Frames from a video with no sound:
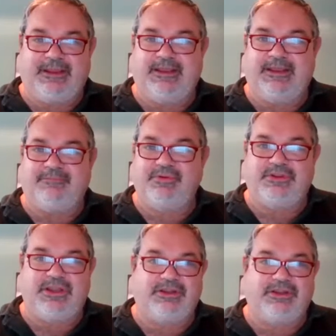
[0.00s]
put a
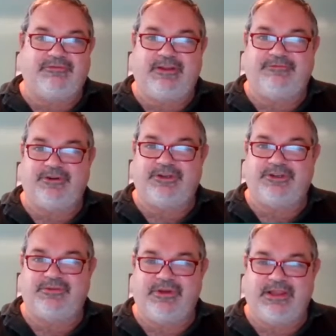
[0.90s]
lot of effort
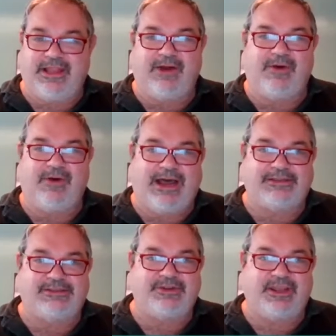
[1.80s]
to allow
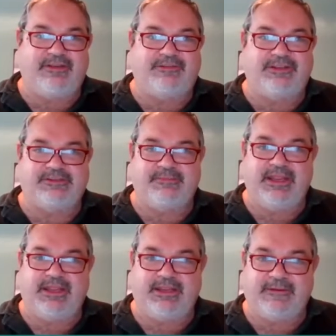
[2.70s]
us to have this
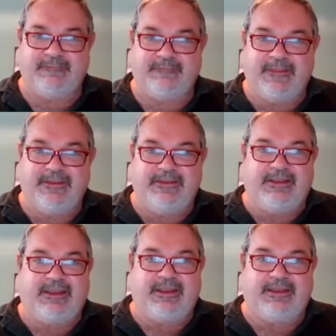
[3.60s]
meeting,
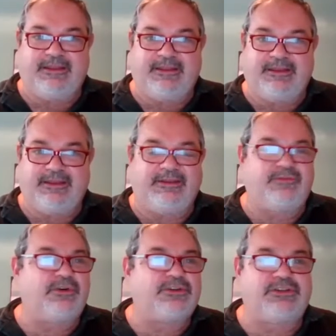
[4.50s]
and it
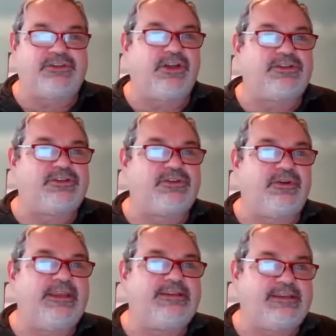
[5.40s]
was not so
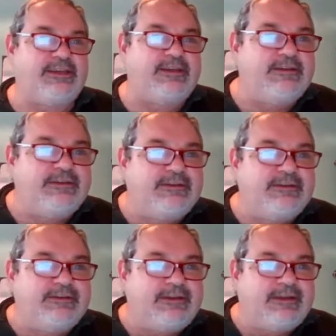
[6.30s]
easy,
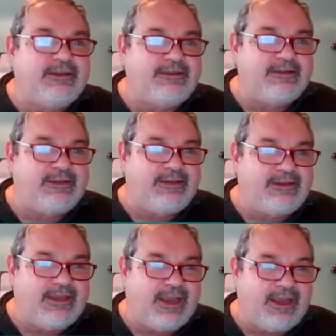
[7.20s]
and
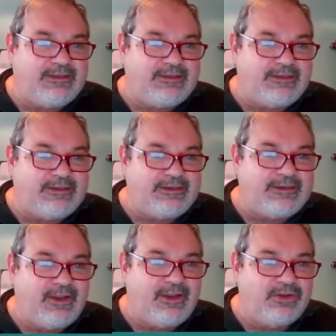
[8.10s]
it had a
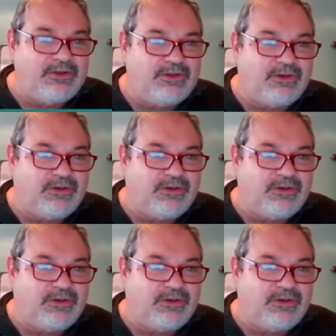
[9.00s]
lot of